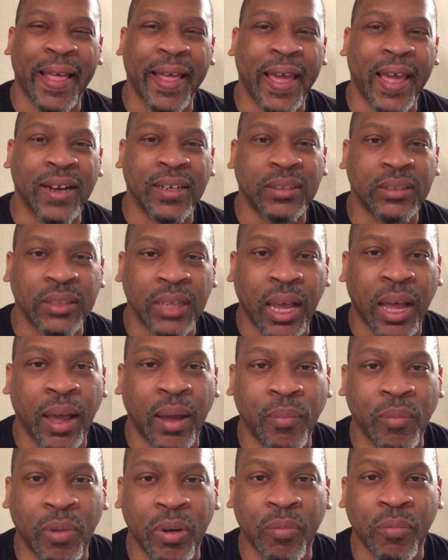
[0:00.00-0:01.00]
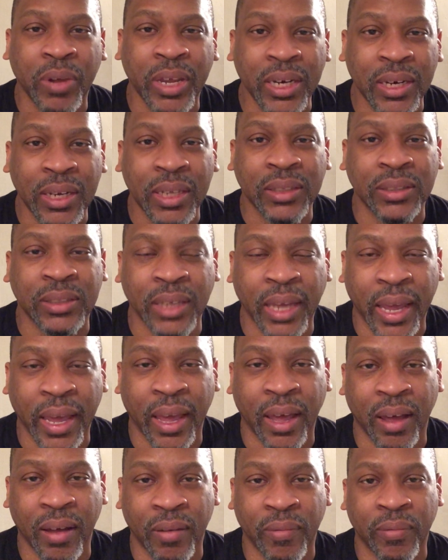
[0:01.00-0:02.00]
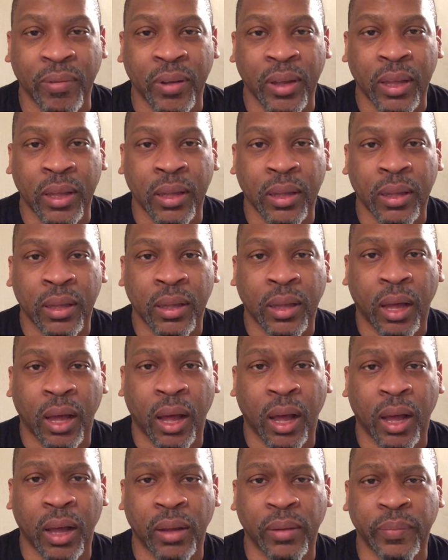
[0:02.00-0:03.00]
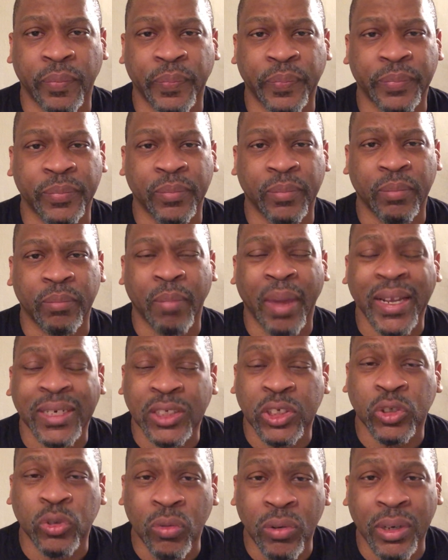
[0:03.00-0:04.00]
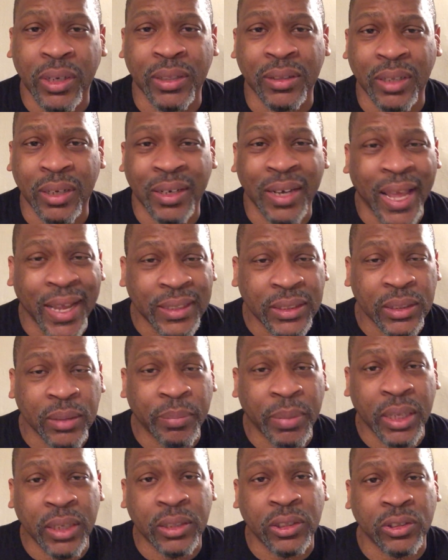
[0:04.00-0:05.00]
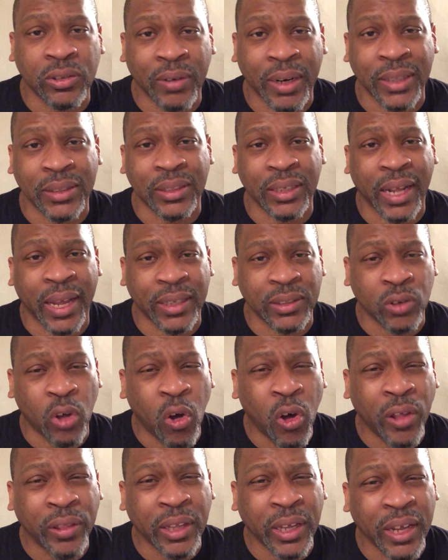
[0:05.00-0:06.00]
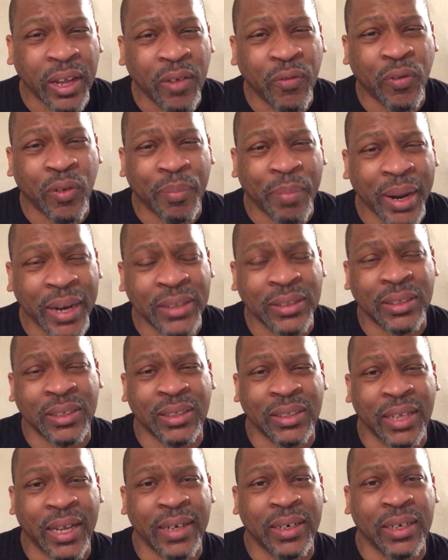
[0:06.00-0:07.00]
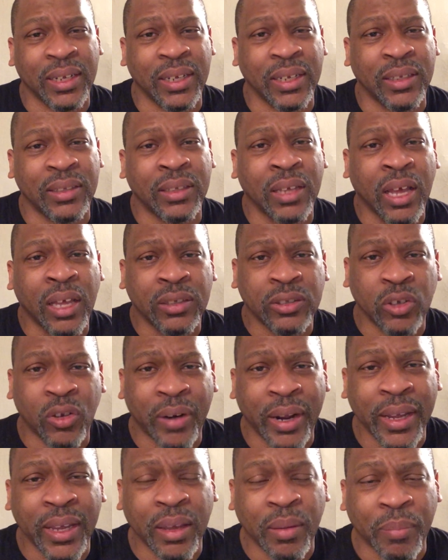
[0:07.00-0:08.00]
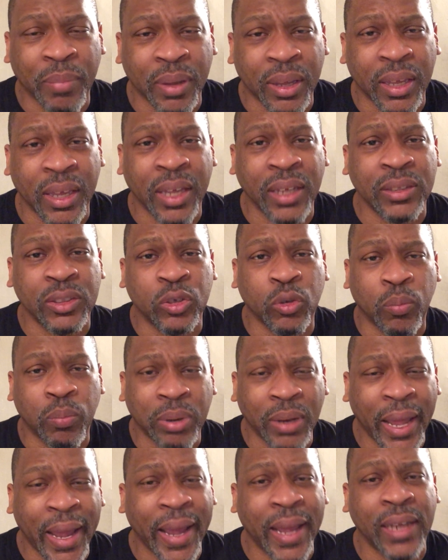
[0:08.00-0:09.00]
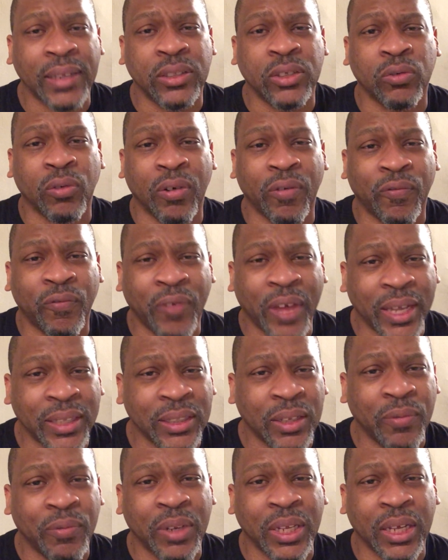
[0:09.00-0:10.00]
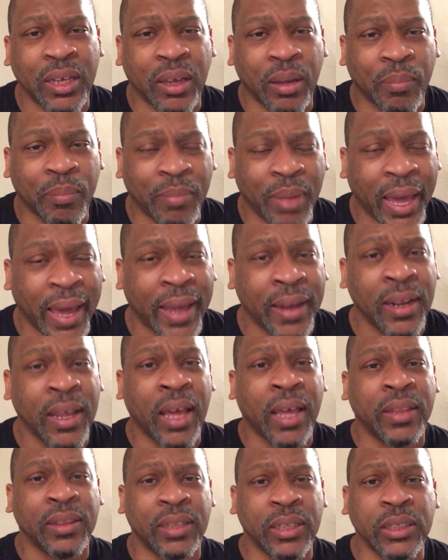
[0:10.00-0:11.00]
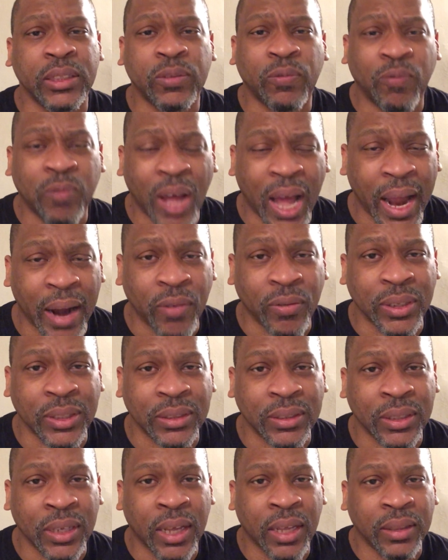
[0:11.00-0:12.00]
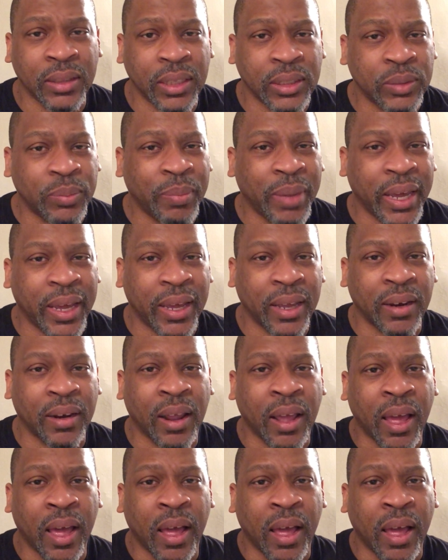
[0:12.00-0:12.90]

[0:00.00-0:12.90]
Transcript: at a time when we need to have, make sure that the next administration has all the information that they need so they can begin to plan to effectively combat this virus, this man,